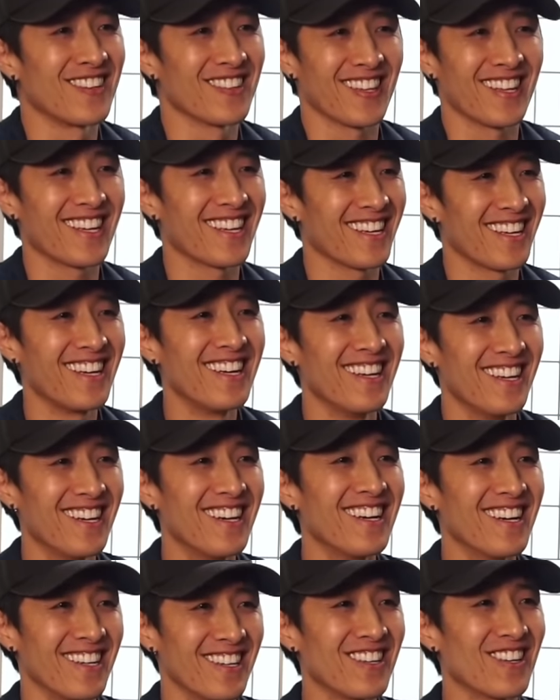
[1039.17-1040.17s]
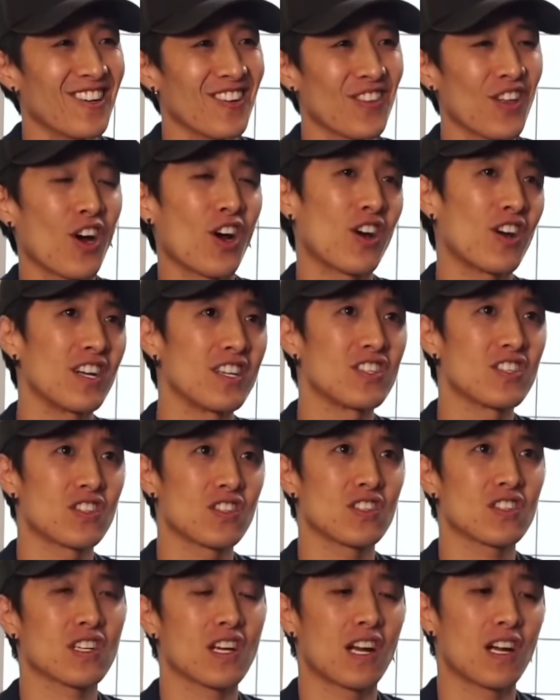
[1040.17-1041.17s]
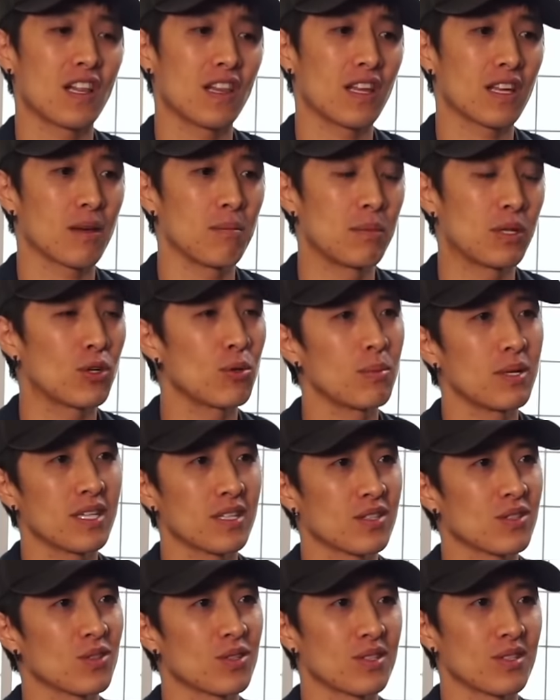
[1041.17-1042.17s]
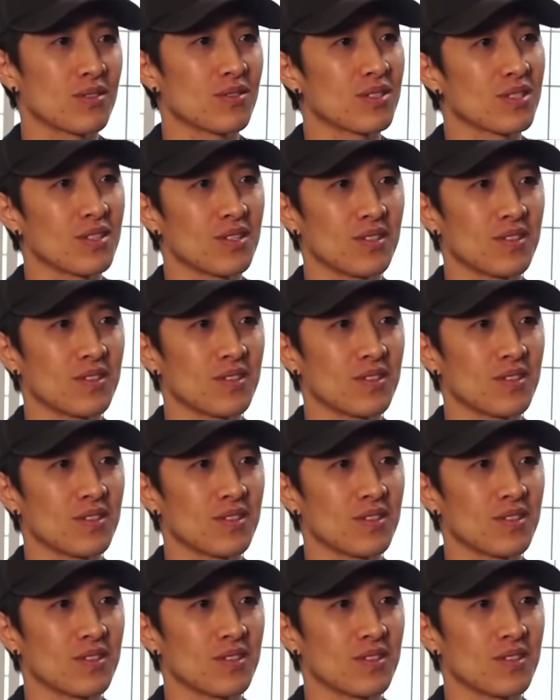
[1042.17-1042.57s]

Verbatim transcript: like yeah, yeah you yeah. know the art is just kind of like a middleman sort of so